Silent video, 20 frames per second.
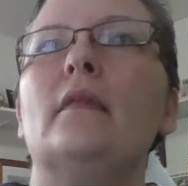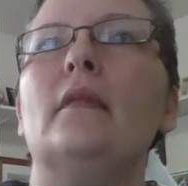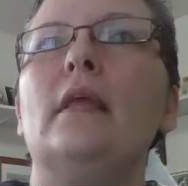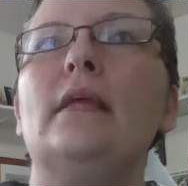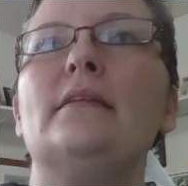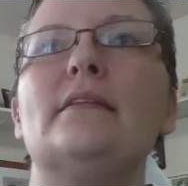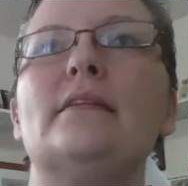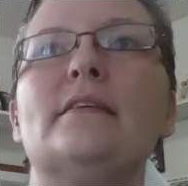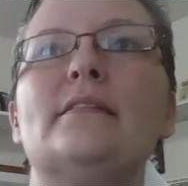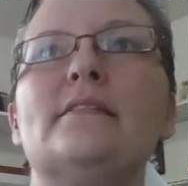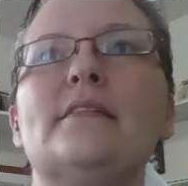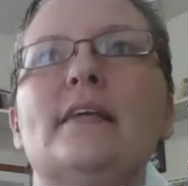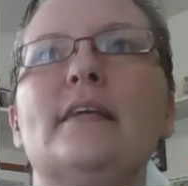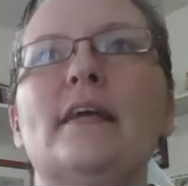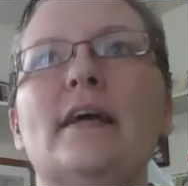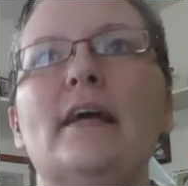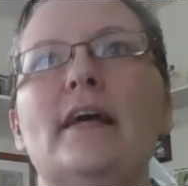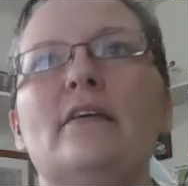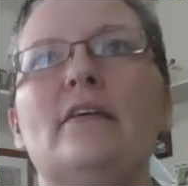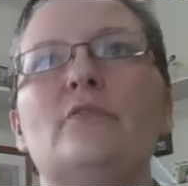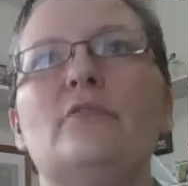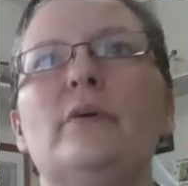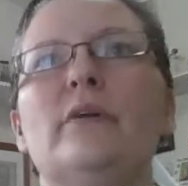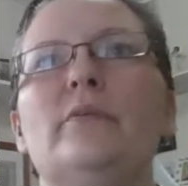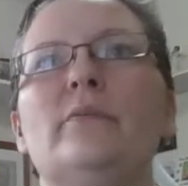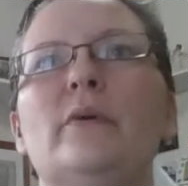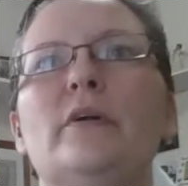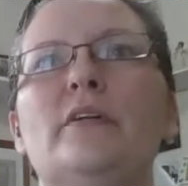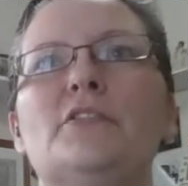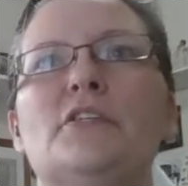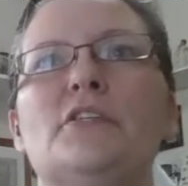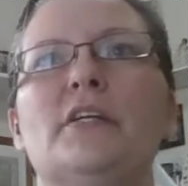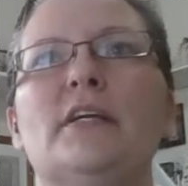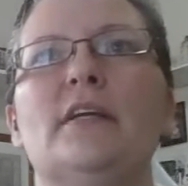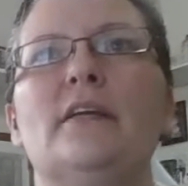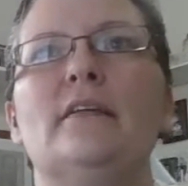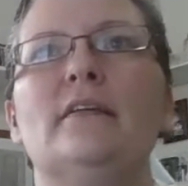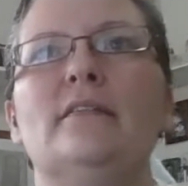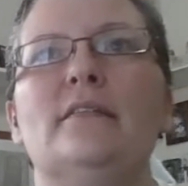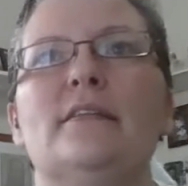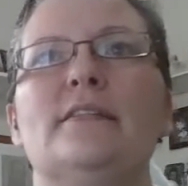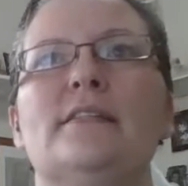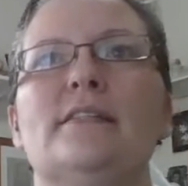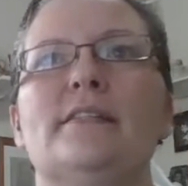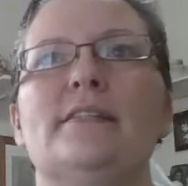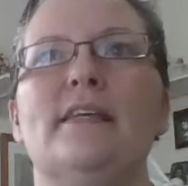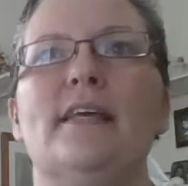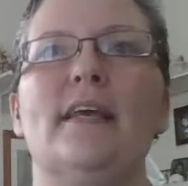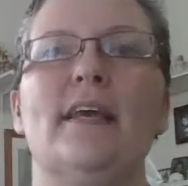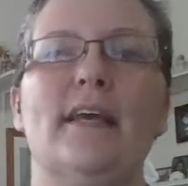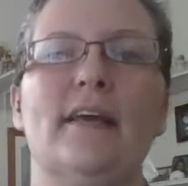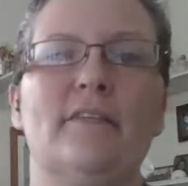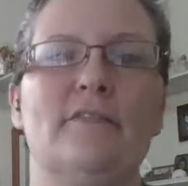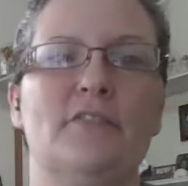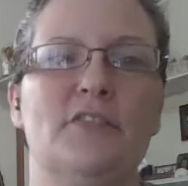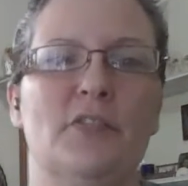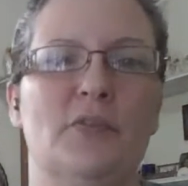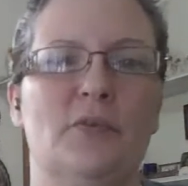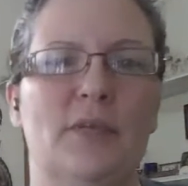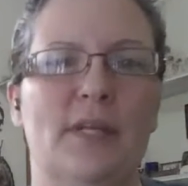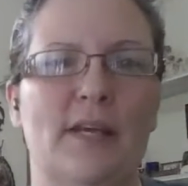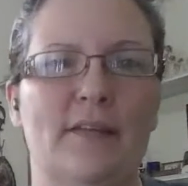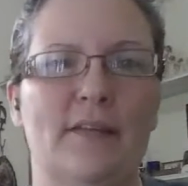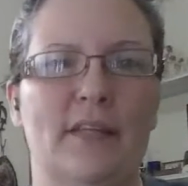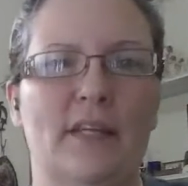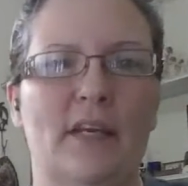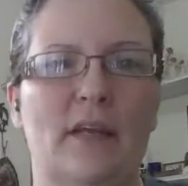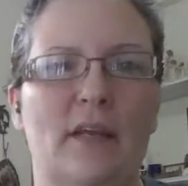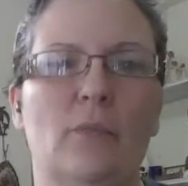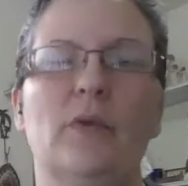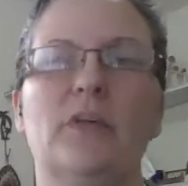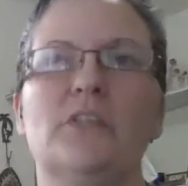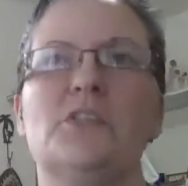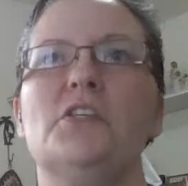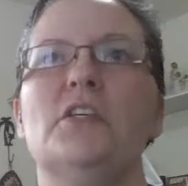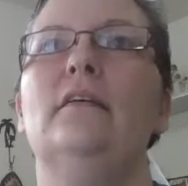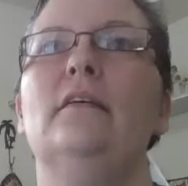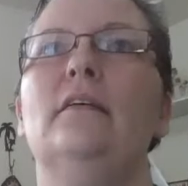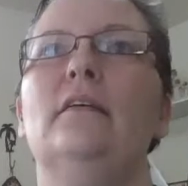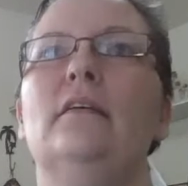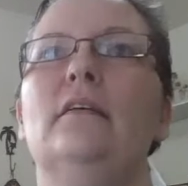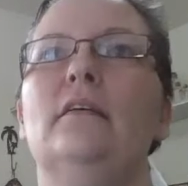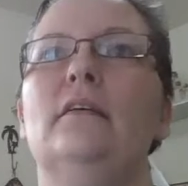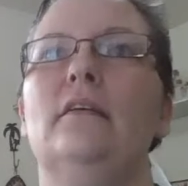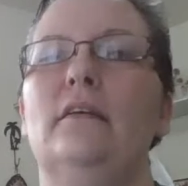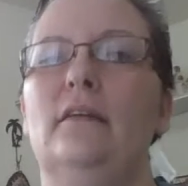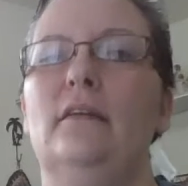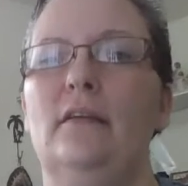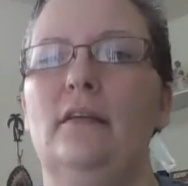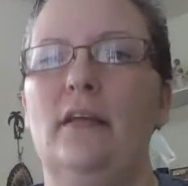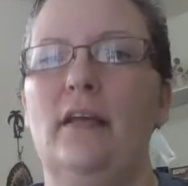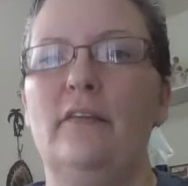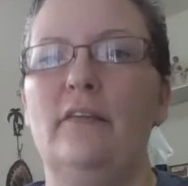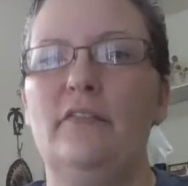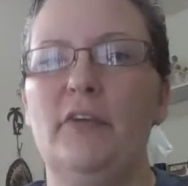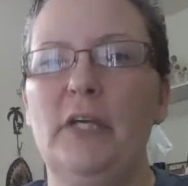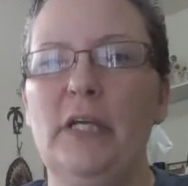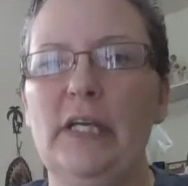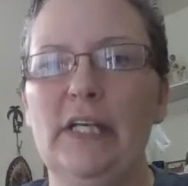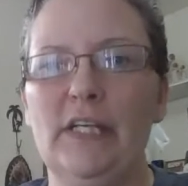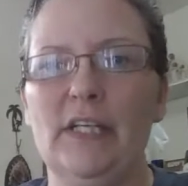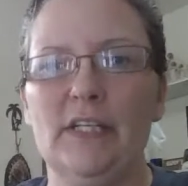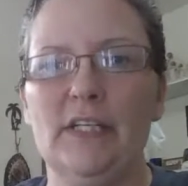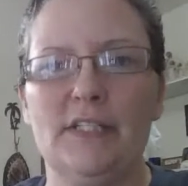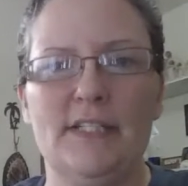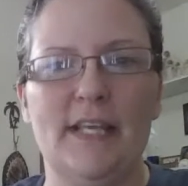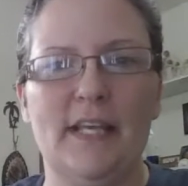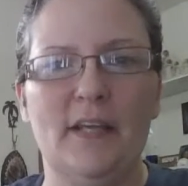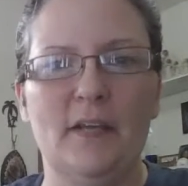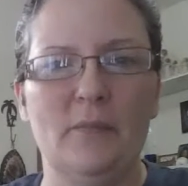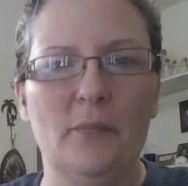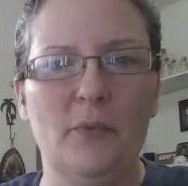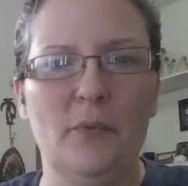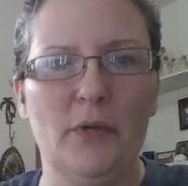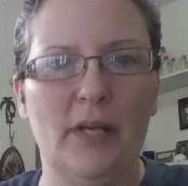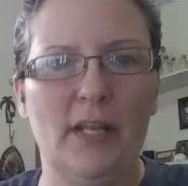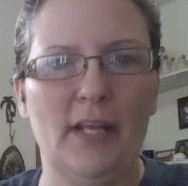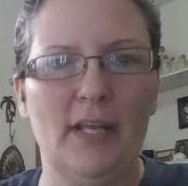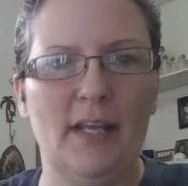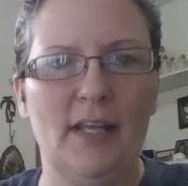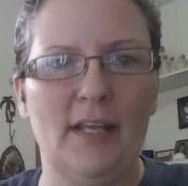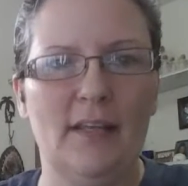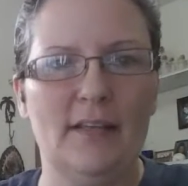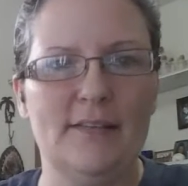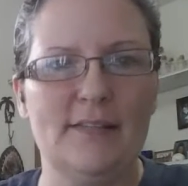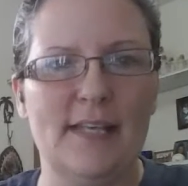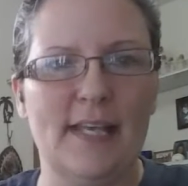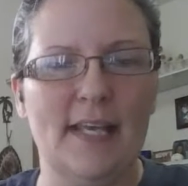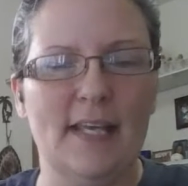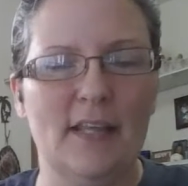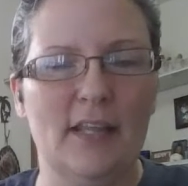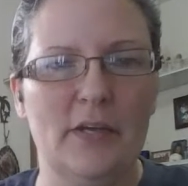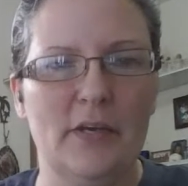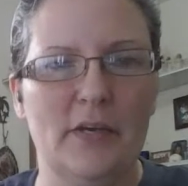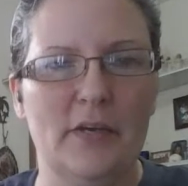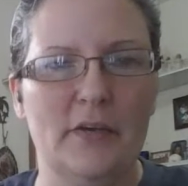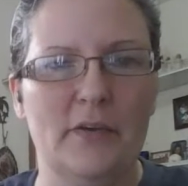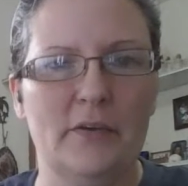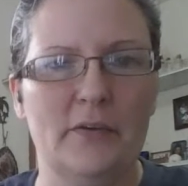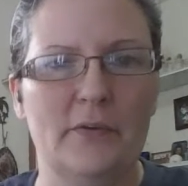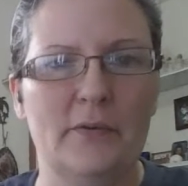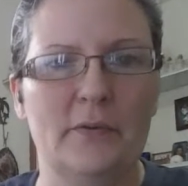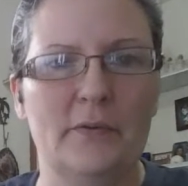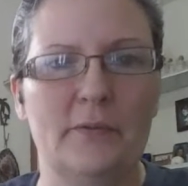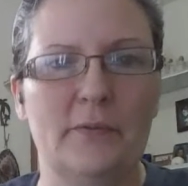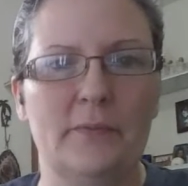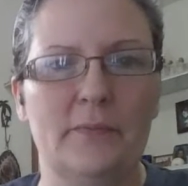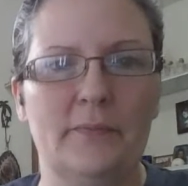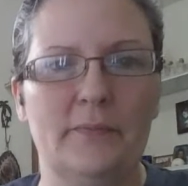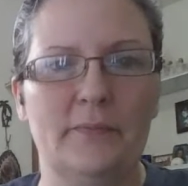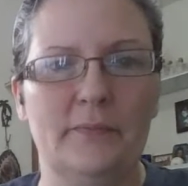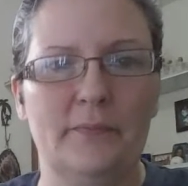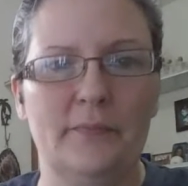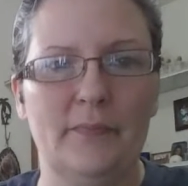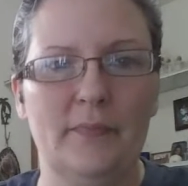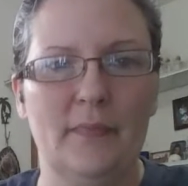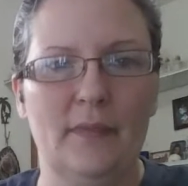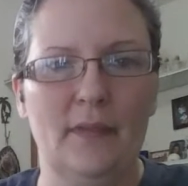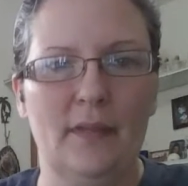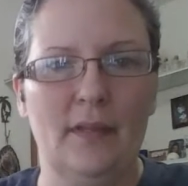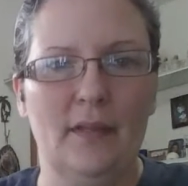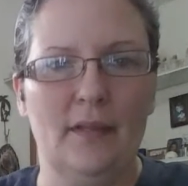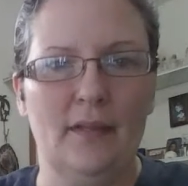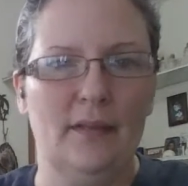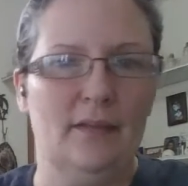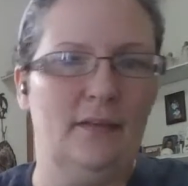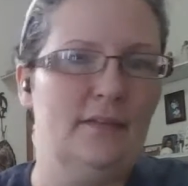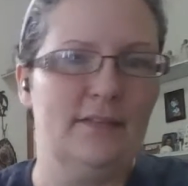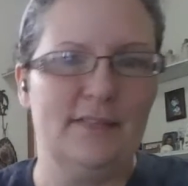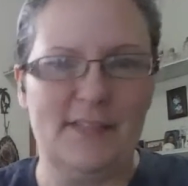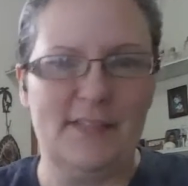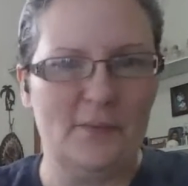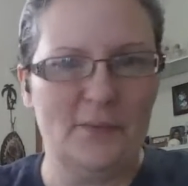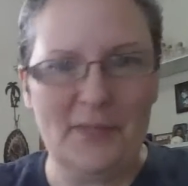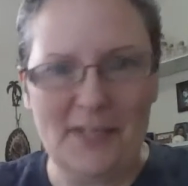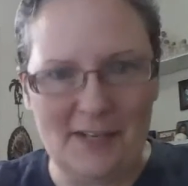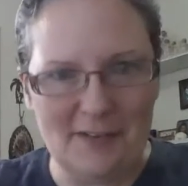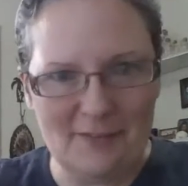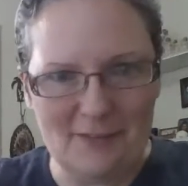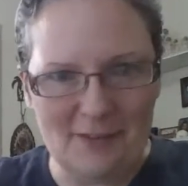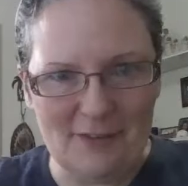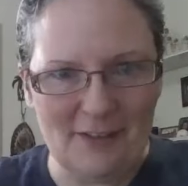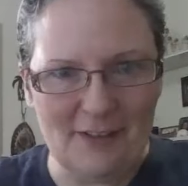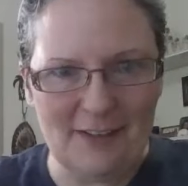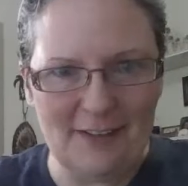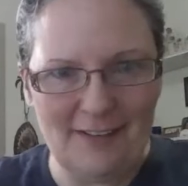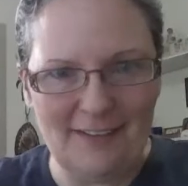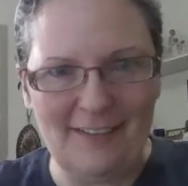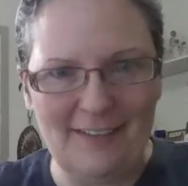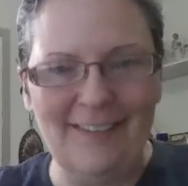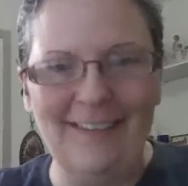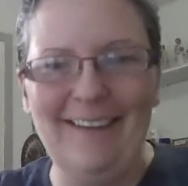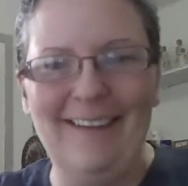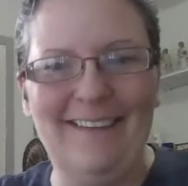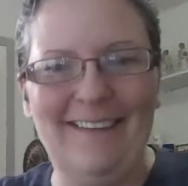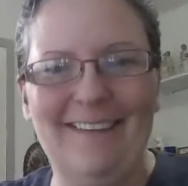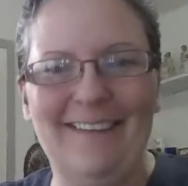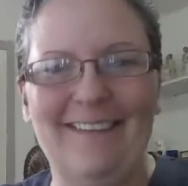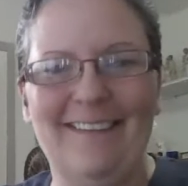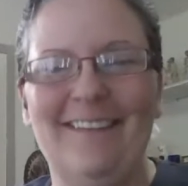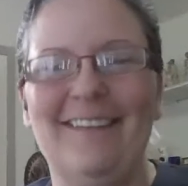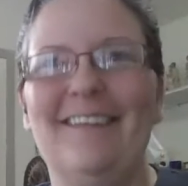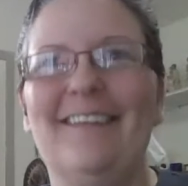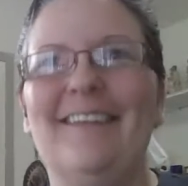It does say I have one watching. Does it say I have two now that I'm watching? If you're here, say good morning, say hello, say whatever.